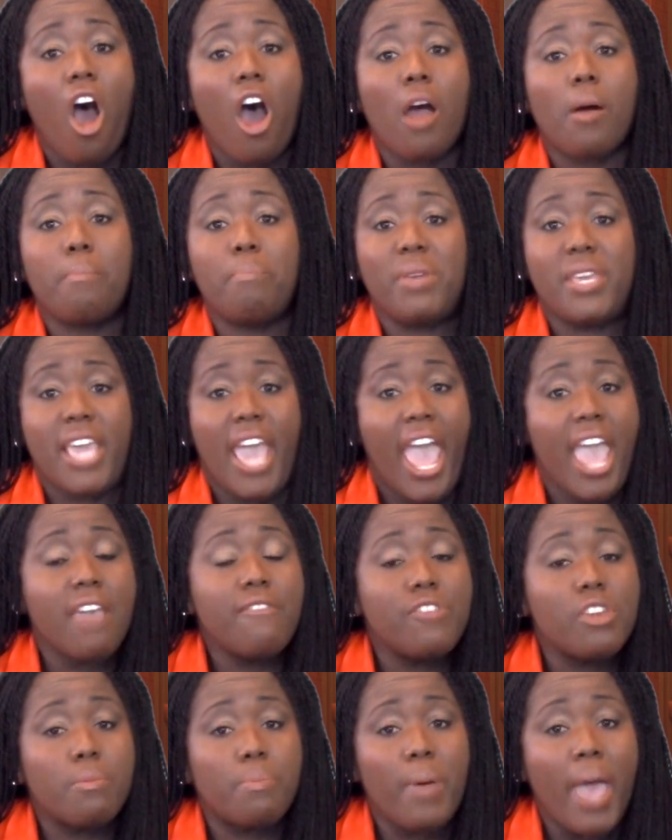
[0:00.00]
our
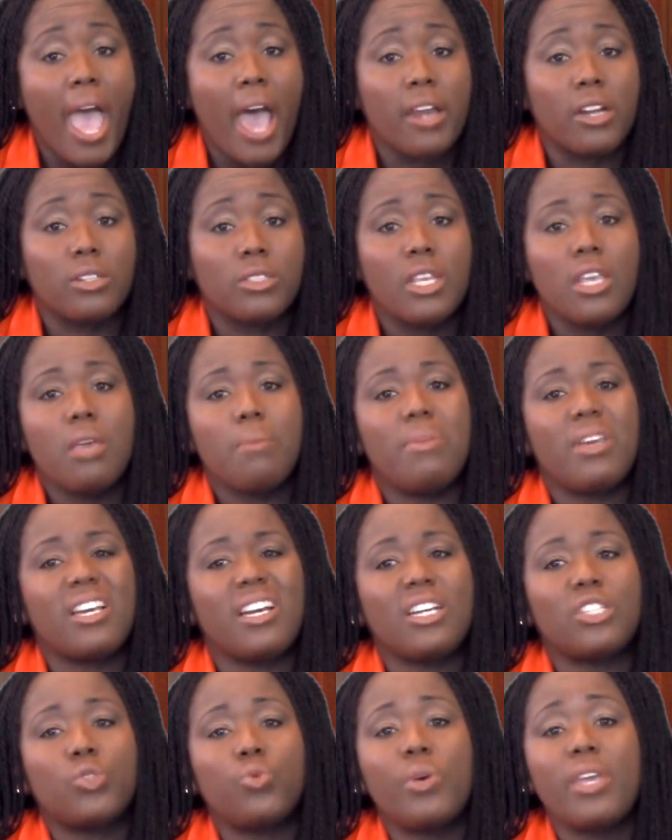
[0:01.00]
behavior patterns
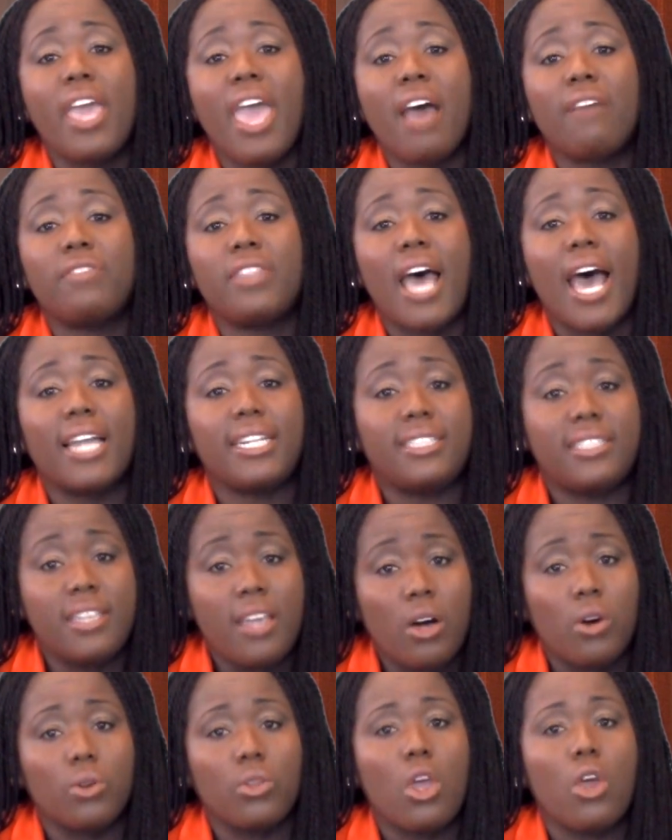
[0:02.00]
because we have not
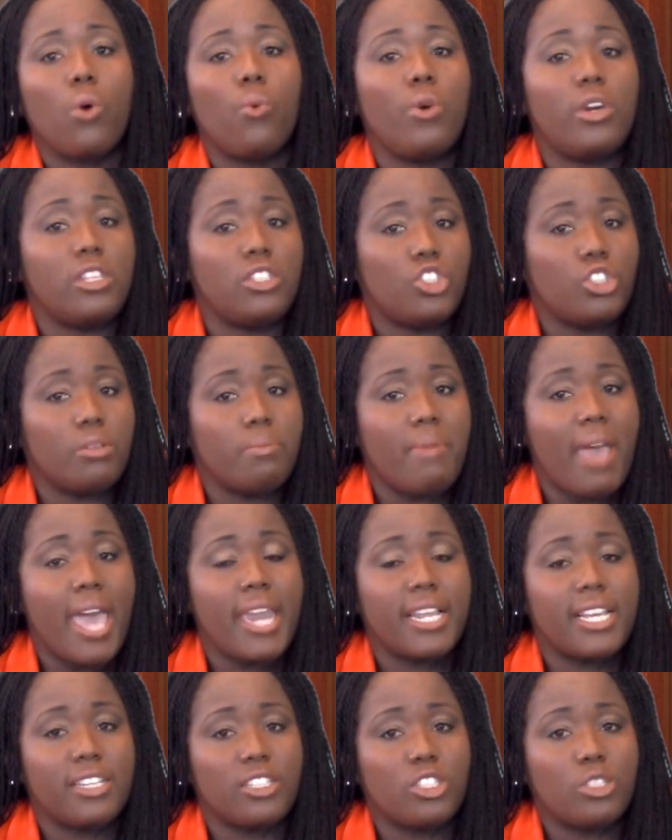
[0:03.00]
dealt with the
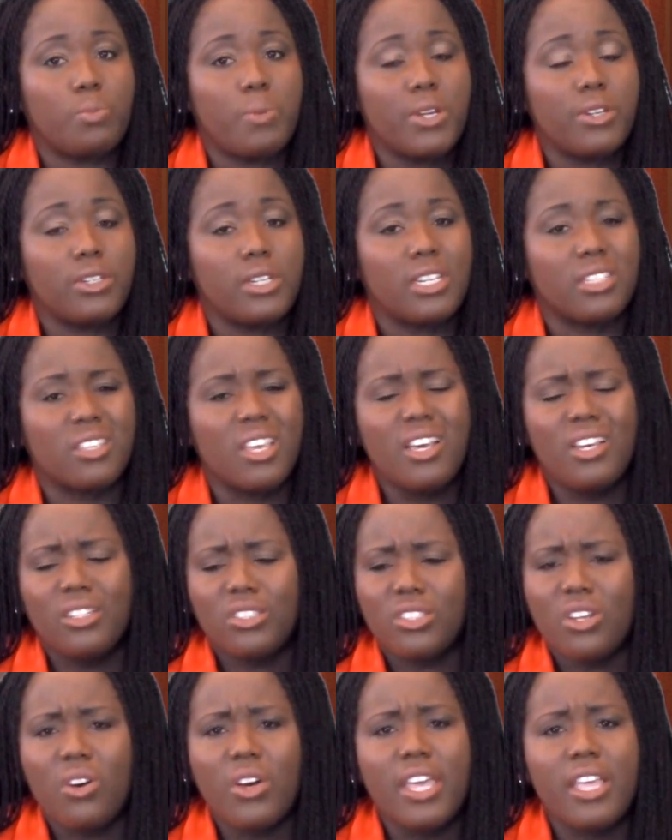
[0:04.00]
traumatic experience.
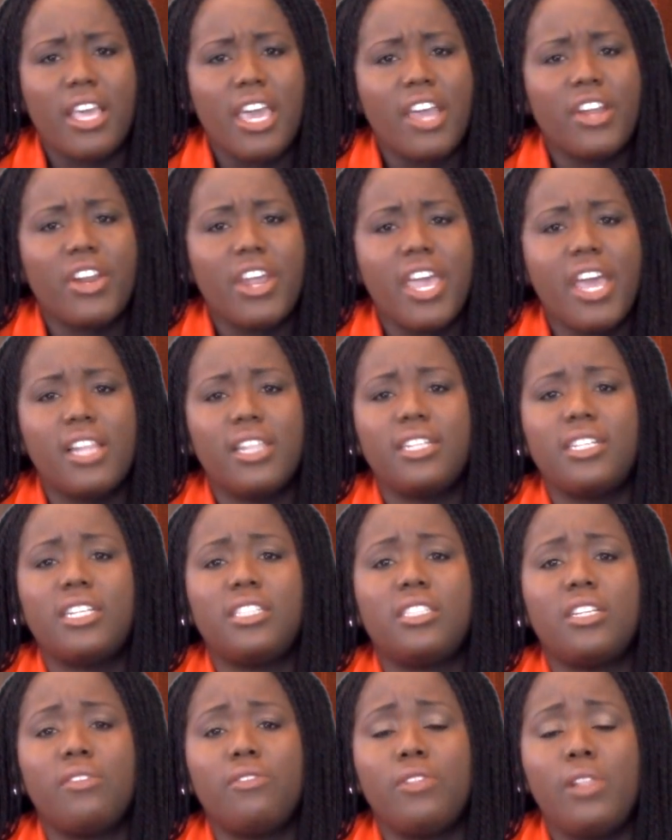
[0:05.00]
So inner healing
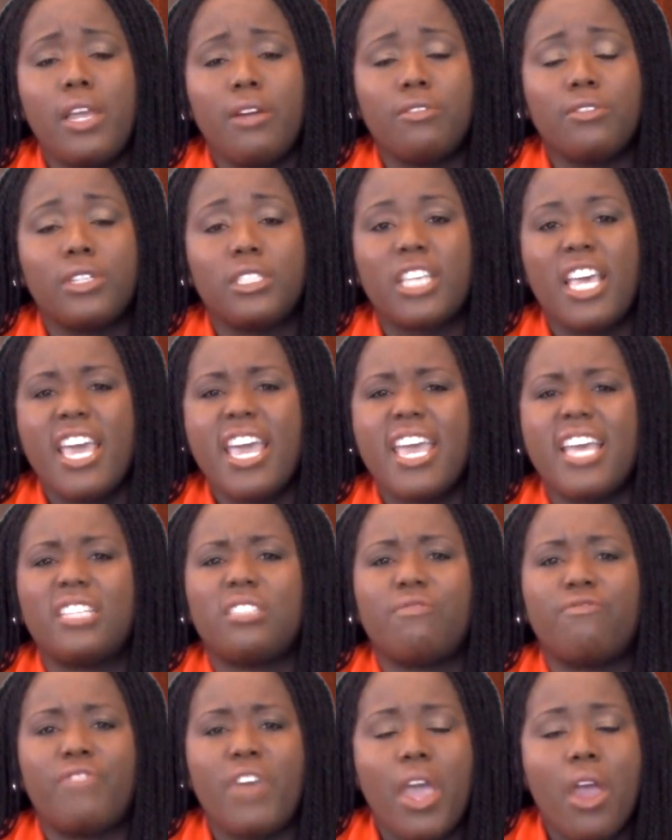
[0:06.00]
and deliverance
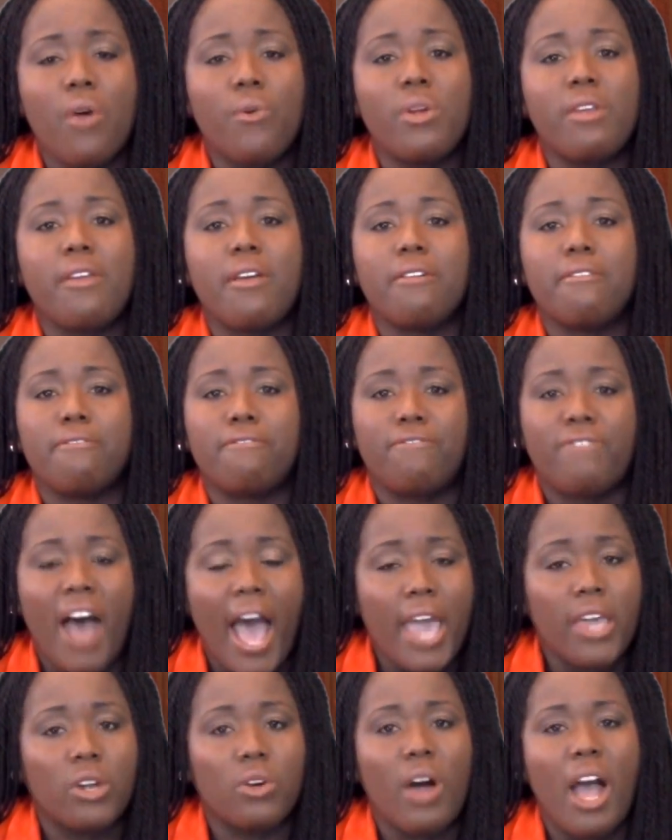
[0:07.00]
is very
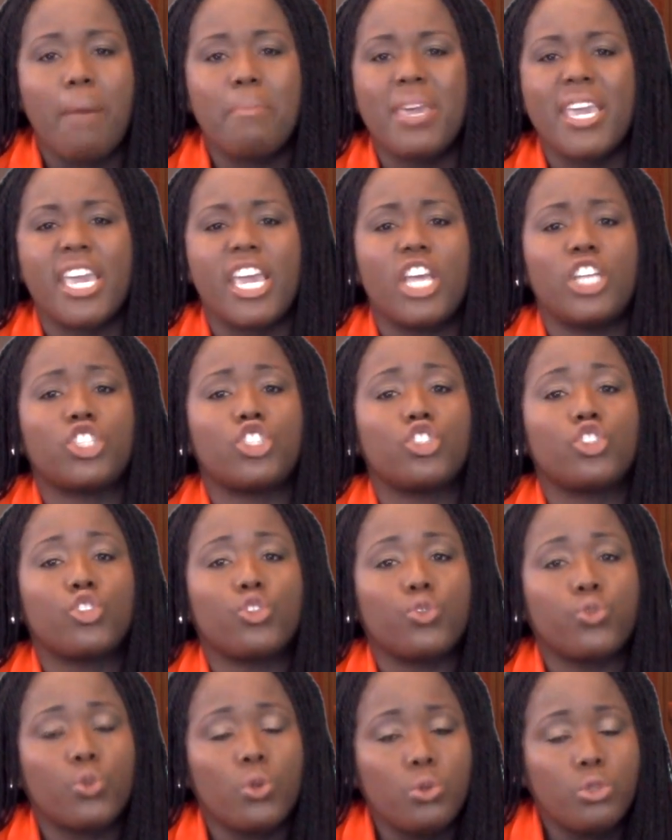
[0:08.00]
vital. I mean, it's
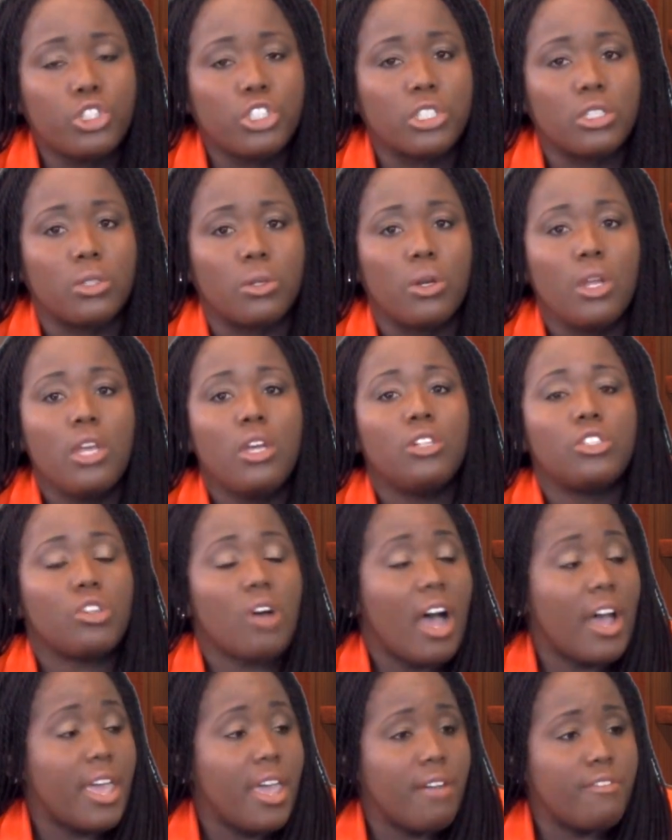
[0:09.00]
crucial
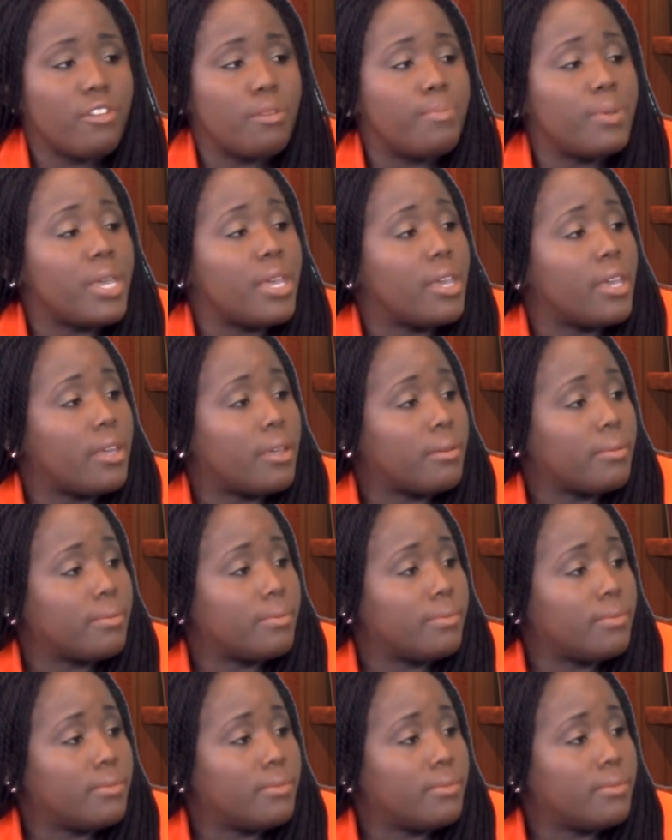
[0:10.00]
to our ever being.